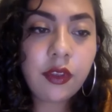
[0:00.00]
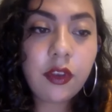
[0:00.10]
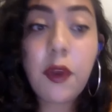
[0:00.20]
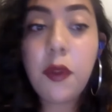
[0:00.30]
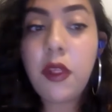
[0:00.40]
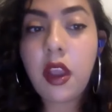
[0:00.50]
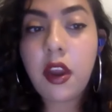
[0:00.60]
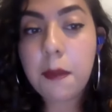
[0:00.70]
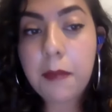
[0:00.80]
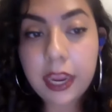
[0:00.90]
No
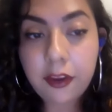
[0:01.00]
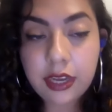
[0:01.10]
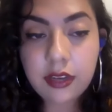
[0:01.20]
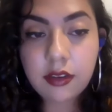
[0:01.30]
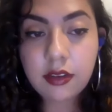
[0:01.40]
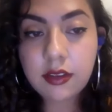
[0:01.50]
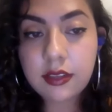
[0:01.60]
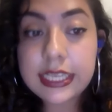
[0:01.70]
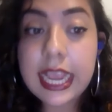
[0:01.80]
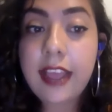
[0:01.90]
longer migrant,
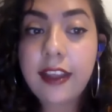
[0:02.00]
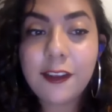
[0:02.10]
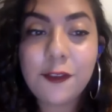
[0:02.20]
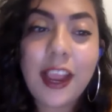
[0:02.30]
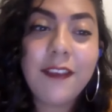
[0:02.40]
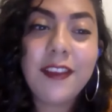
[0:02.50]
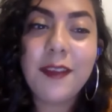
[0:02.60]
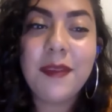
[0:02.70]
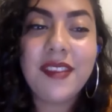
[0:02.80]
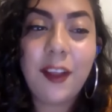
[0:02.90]
dad drives
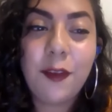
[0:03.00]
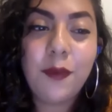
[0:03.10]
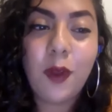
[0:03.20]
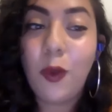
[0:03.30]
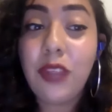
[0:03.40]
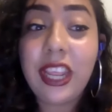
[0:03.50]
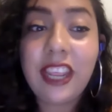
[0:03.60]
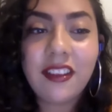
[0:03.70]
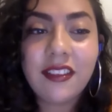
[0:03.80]
himself only.